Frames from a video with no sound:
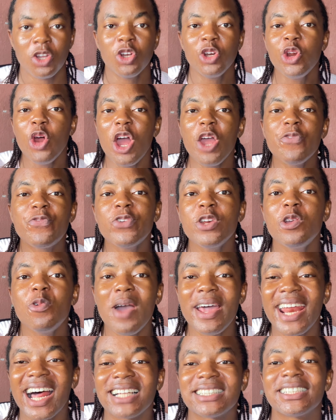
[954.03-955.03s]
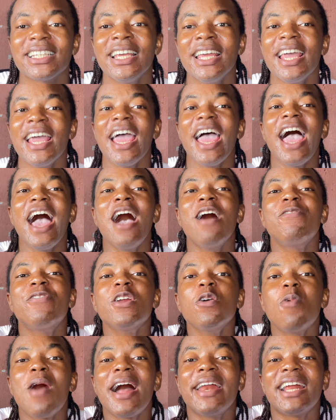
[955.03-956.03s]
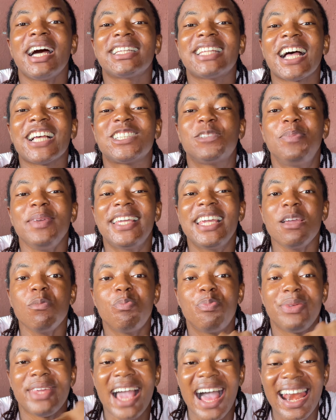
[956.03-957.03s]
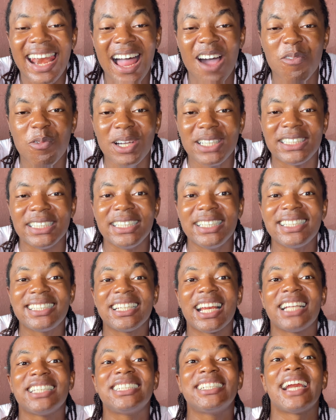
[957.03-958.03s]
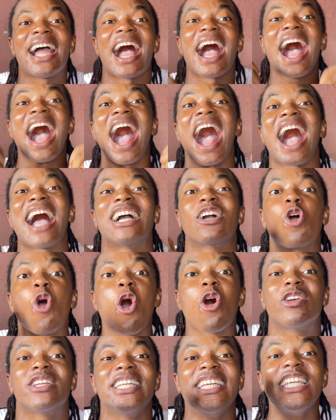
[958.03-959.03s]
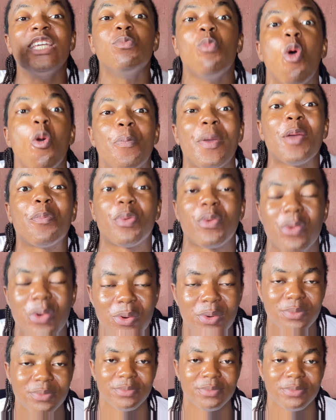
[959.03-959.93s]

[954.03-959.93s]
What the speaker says: Knowing fully well that everyone that are speaking Bia language in this Nigeria are called Igbo people.